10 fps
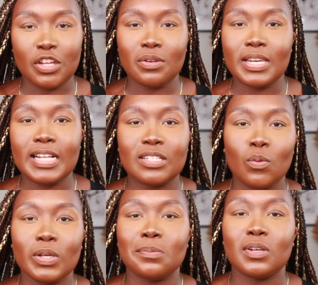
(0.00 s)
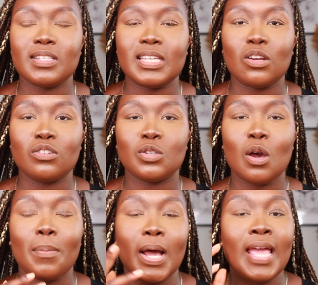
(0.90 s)
You don't need to always put concealer on
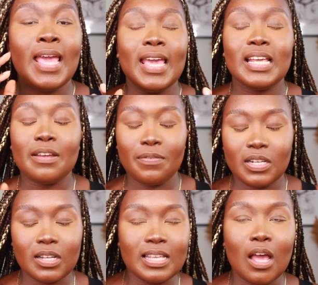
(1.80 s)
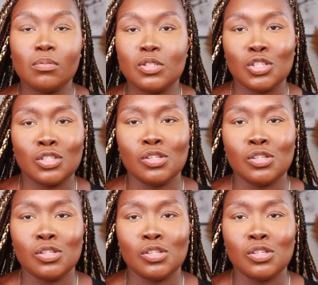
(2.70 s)
top, but it definitely does help to just,